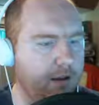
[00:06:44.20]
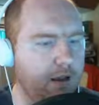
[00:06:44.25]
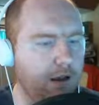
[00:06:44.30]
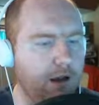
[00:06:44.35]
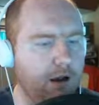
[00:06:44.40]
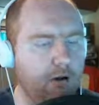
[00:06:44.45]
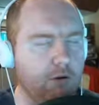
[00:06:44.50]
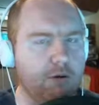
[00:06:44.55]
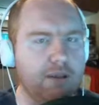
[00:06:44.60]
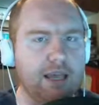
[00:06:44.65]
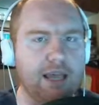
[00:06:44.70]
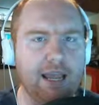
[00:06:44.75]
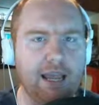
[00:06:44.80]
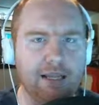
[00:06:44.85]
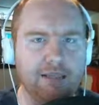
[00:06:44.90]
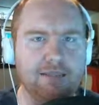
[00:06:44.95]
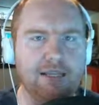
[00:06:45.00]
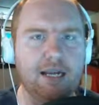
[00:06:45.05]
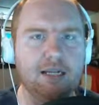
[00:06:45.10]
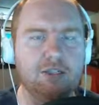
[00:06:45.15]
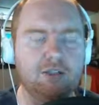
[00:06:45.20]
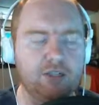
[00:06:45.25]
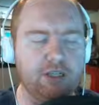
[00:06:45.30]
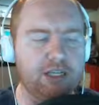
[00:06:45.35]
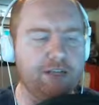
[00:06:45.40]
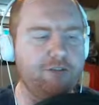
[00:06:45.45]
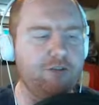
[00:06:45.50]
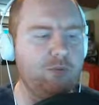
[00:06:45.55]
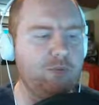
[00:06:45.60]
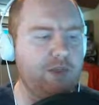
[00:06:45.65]
Okay, it's actually
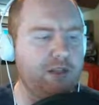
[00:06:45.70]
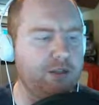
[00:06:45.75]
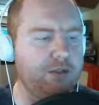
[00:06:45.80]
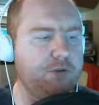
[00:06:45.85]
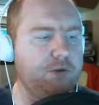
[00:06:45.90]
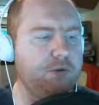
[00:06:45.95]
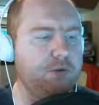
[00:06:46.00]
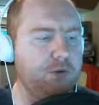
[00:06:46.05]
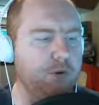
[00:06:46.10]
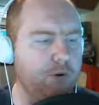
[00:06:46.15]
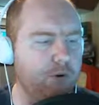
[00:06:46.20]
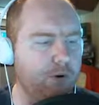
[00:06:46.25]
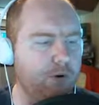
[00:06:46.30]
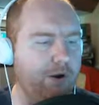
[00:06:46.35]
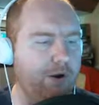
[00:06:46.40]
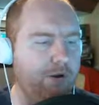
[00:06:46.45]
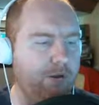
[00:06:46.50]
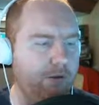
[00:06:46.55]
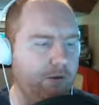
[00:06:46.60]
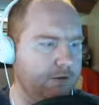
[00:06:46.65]
giving me a tutorial.